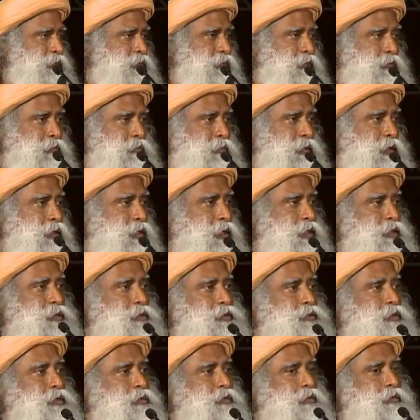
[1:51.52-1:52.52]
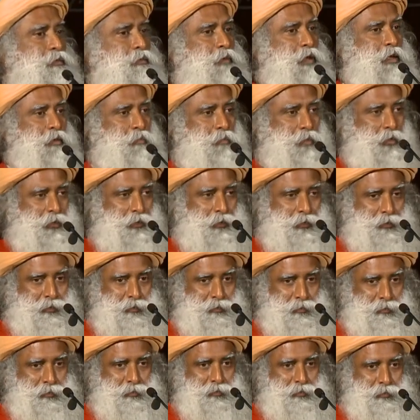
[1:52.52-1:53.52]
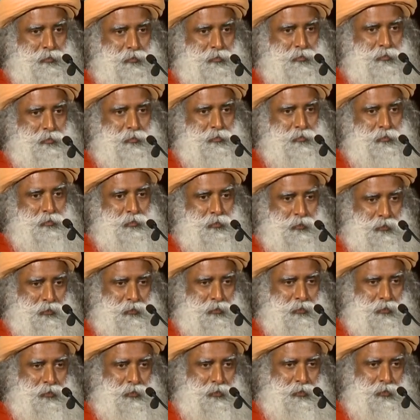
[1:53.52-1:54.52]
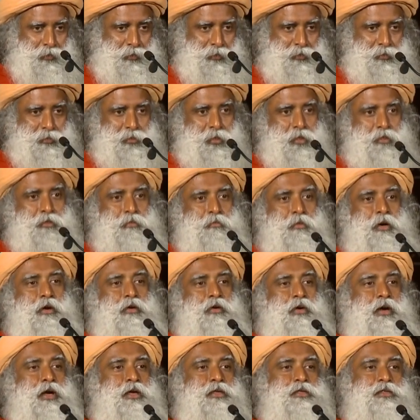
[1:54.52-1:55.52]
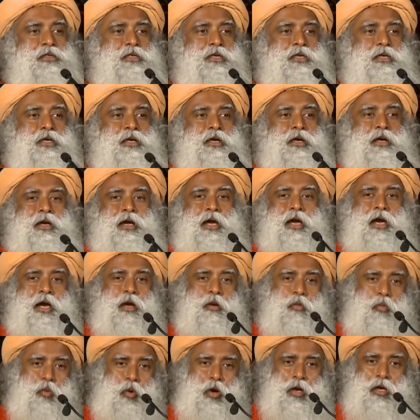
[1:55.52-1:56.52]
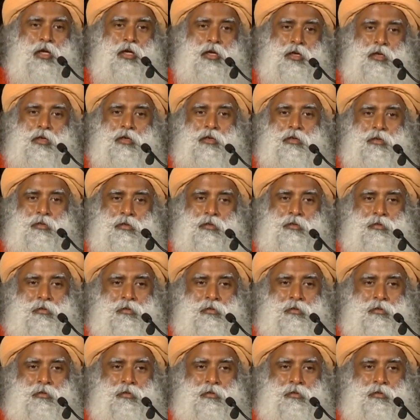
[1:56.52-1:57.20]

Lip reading: Don't be against your own well-being, you know. Satyamao Ganji and walking.